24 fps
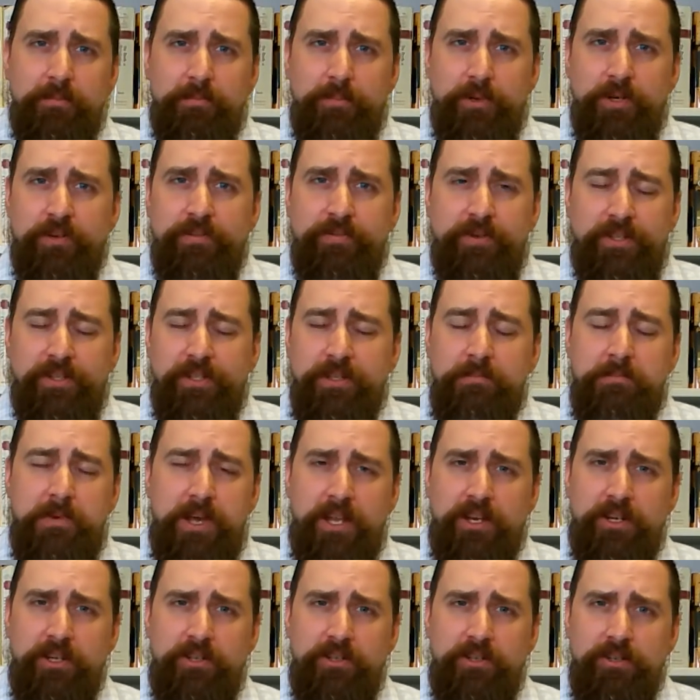perfectly
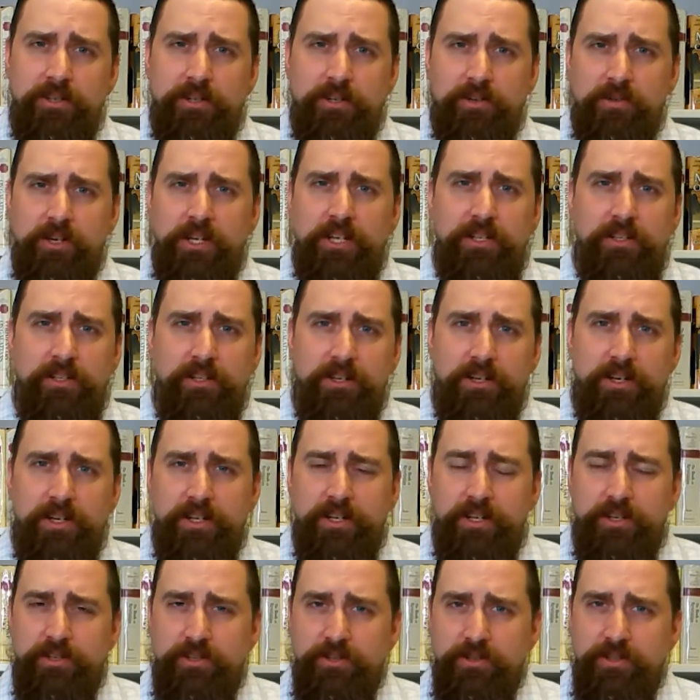manicured green
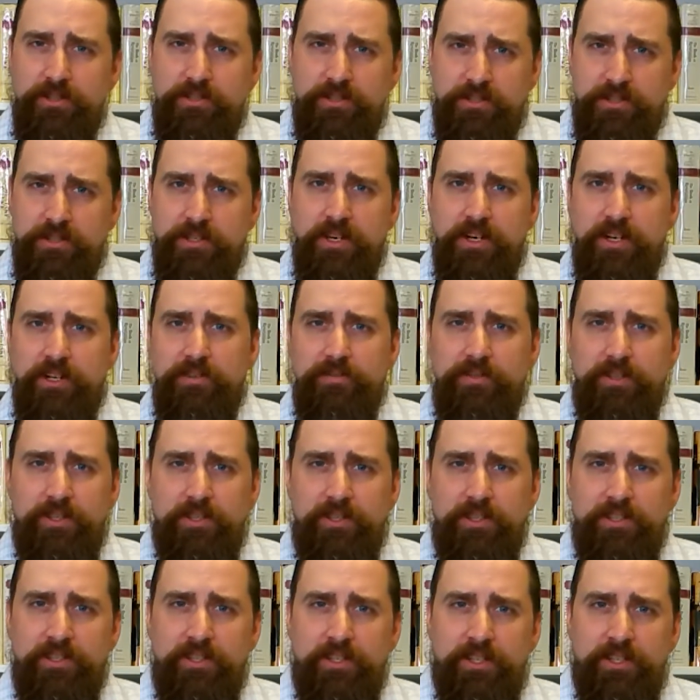lawn, and yours is kind of
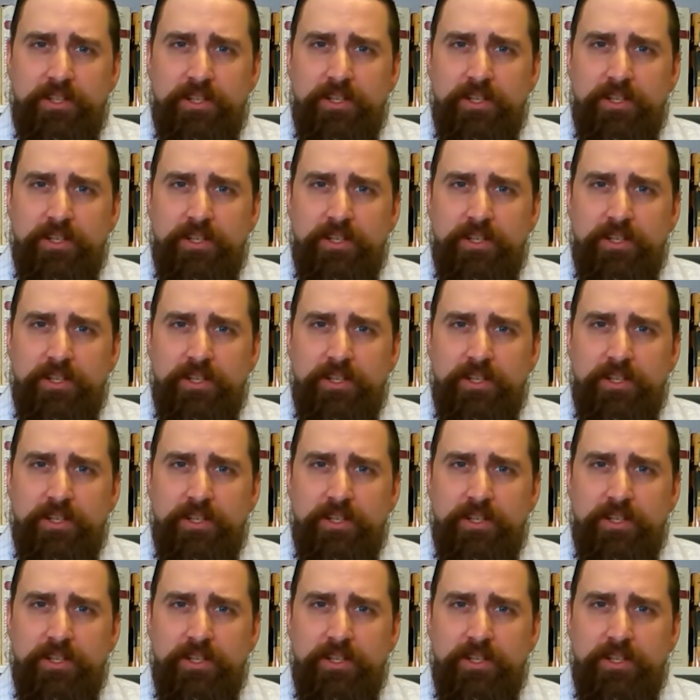all